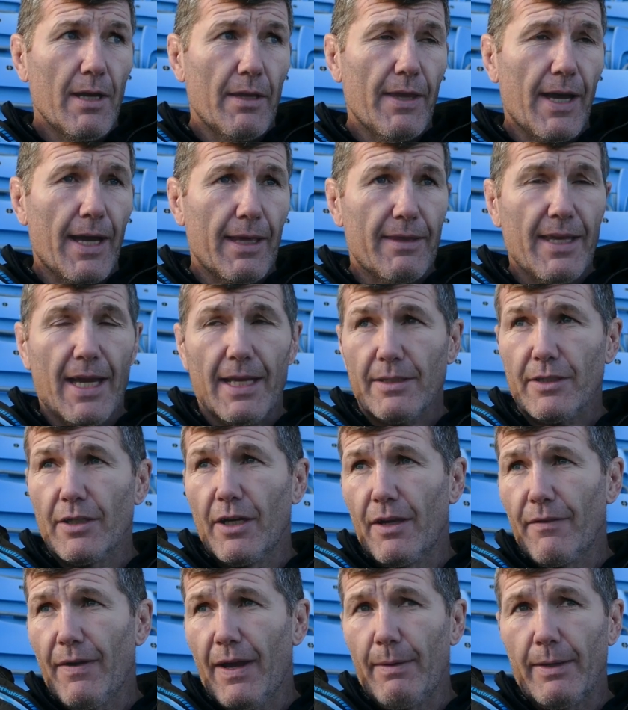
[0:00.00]
that's
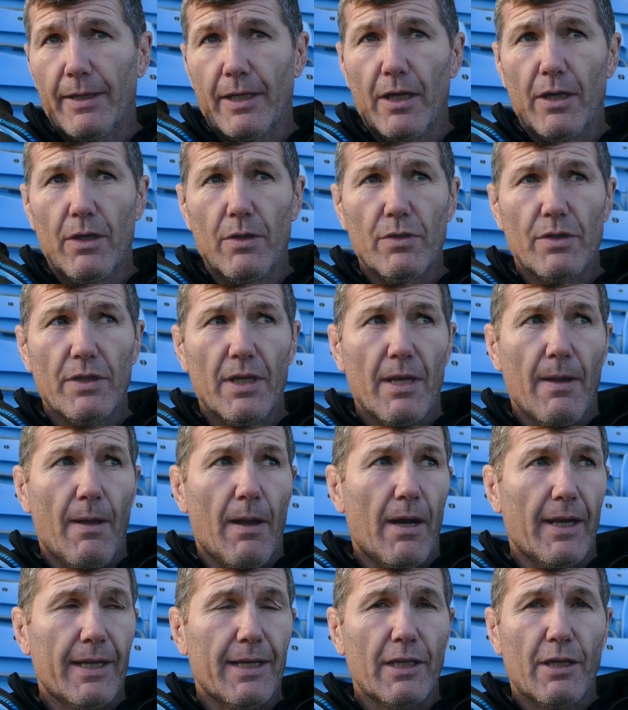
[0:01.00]
kind of how it goes.
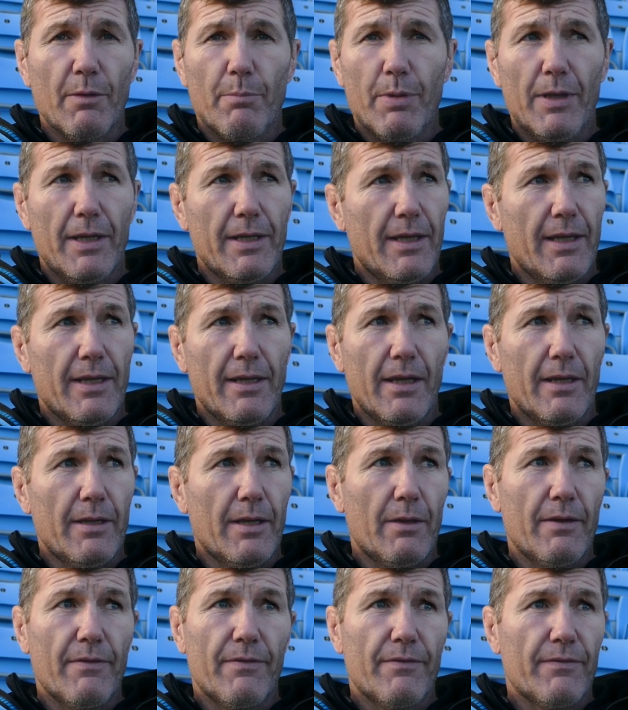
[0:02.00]
I can completely, you
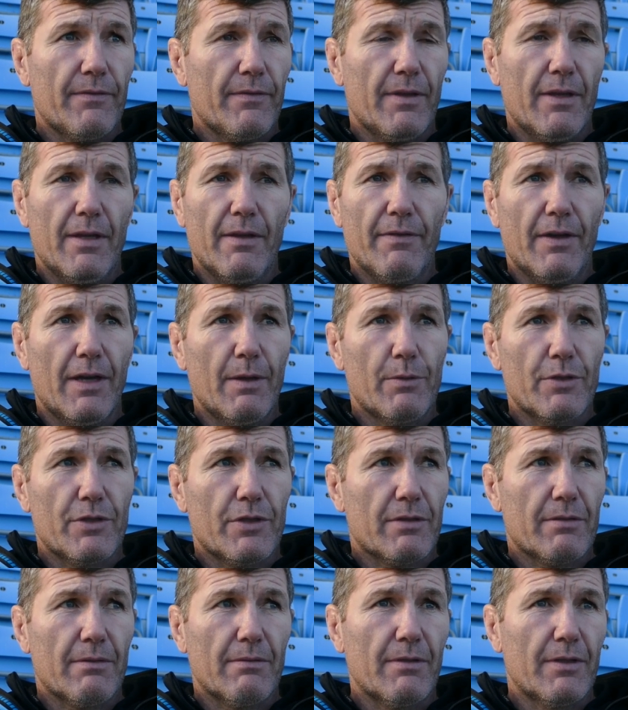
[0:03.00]
know, if I
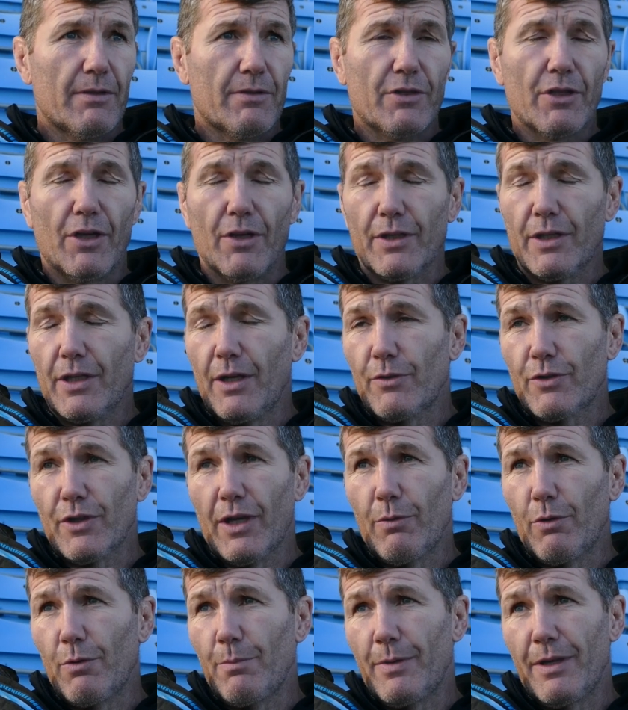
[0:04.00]
was a Scotland coach, I
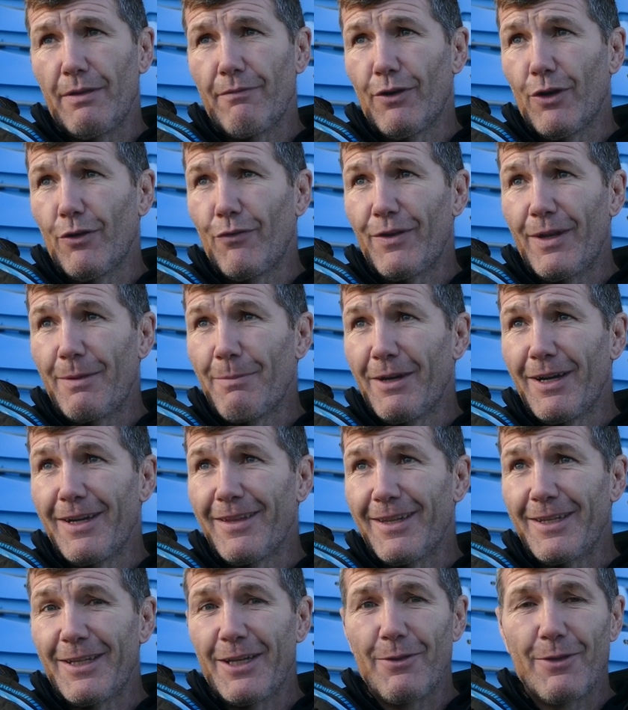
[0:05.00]
wouldn't be involved in him
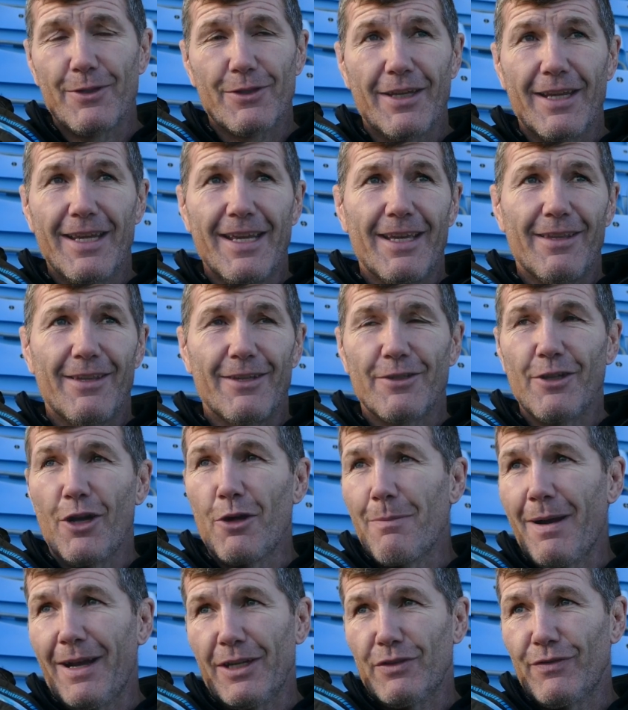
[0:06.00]
either. You know, there's no
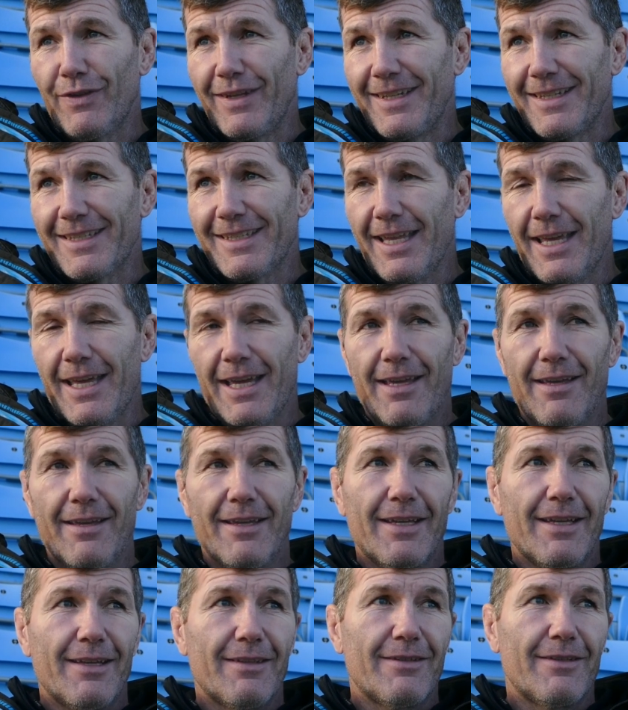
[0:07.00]
match fitness there.
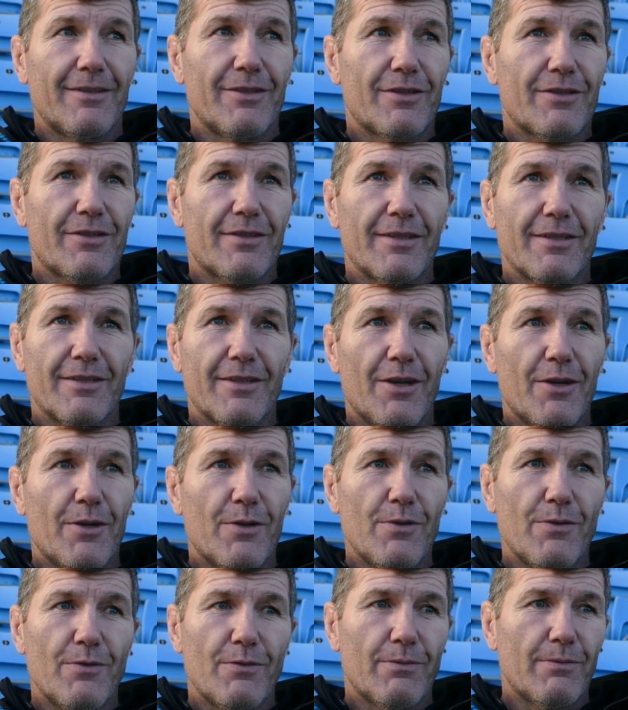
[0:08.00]
There's
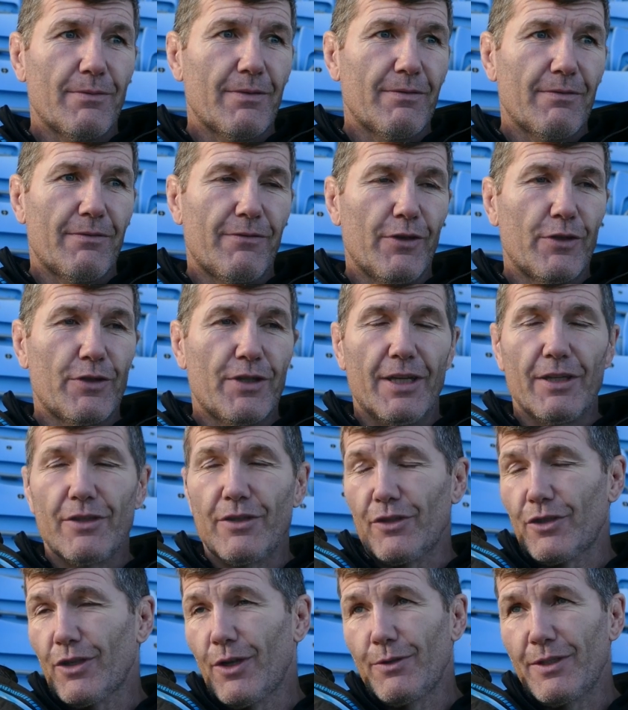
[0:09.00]
no footage
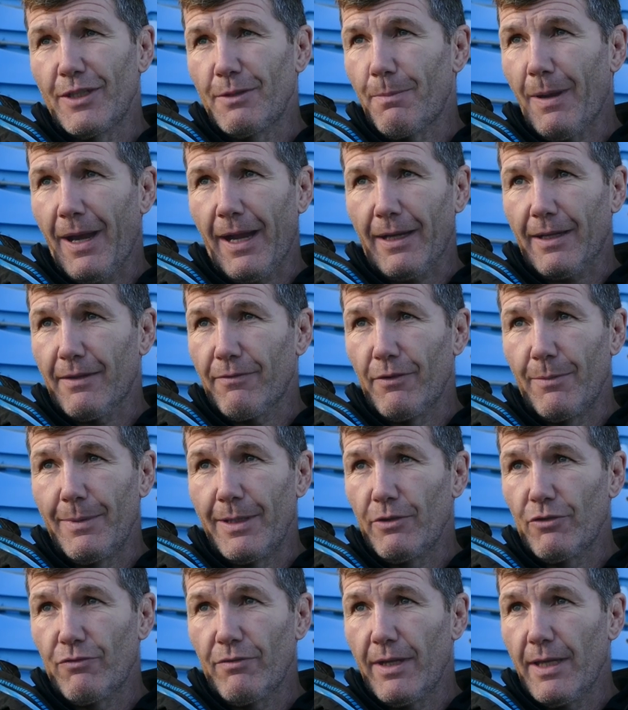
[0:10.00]
that shows he's back from
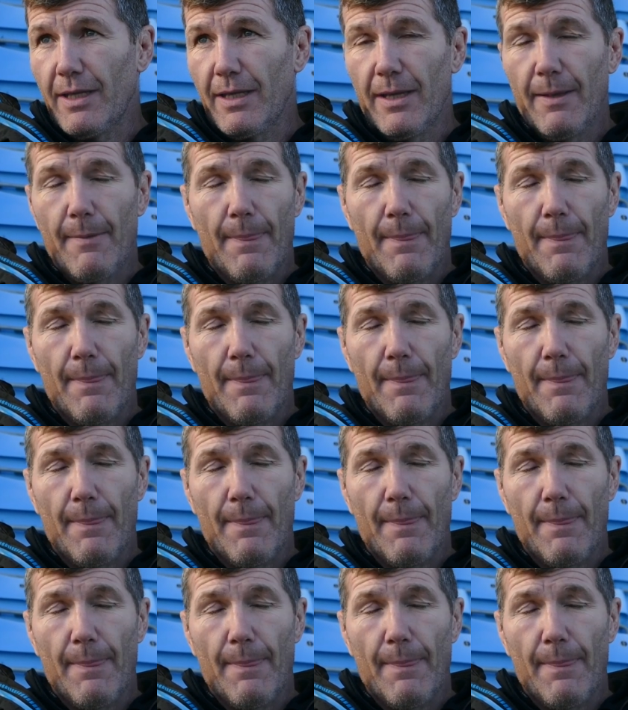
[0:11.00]
injury